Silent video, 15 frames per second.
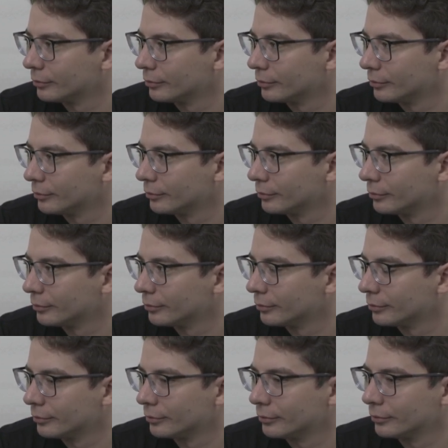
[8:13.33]

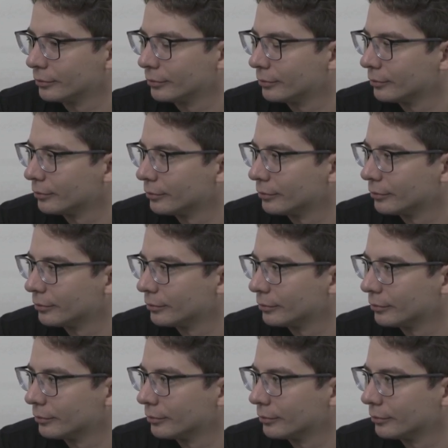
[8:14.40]

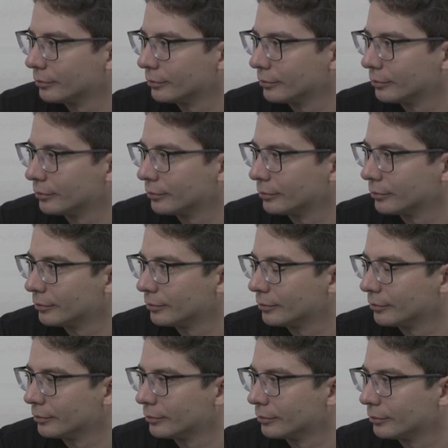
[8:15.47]

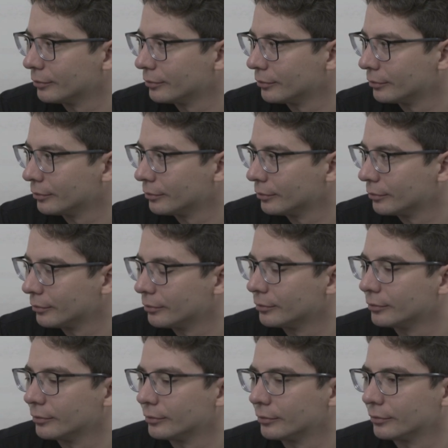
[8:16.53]

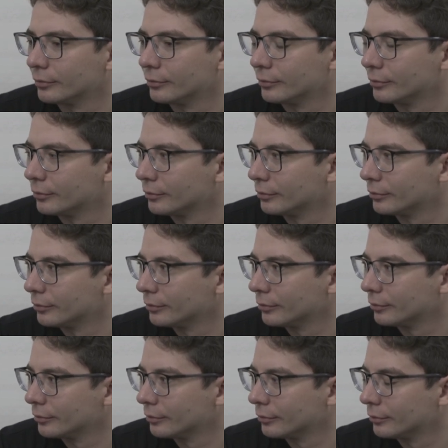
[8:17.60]

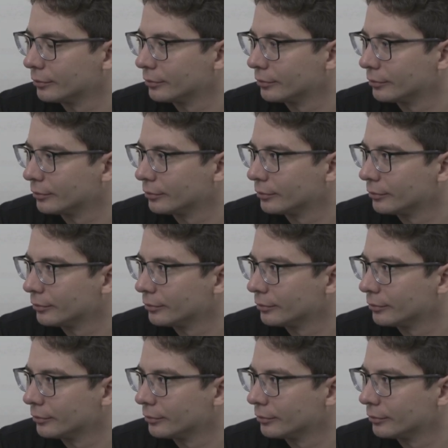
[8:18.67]
No words are spoken by the person on screen.